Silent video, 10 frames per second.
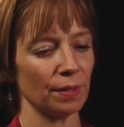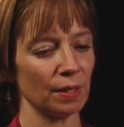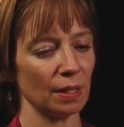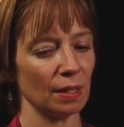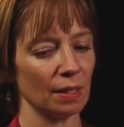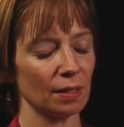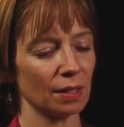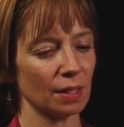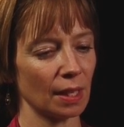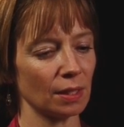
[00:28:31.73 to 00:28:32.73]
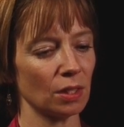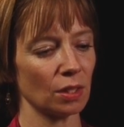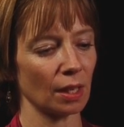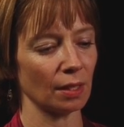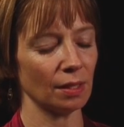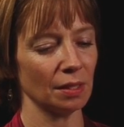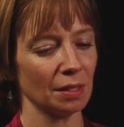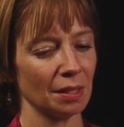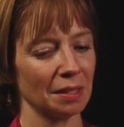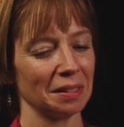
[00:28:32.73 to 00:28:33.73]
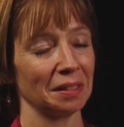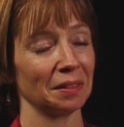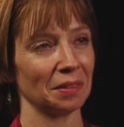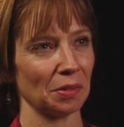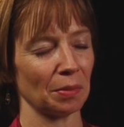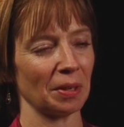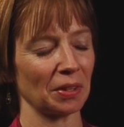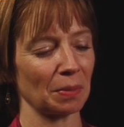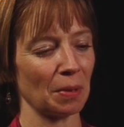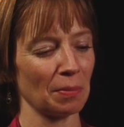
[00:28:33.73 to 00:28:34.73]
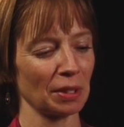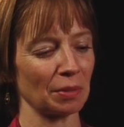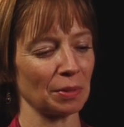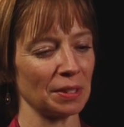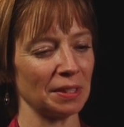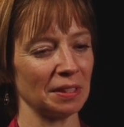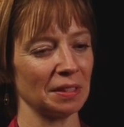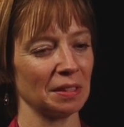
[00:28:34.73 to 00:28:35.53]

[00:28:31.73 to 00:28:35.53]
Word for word: The the sense that you know, the American public was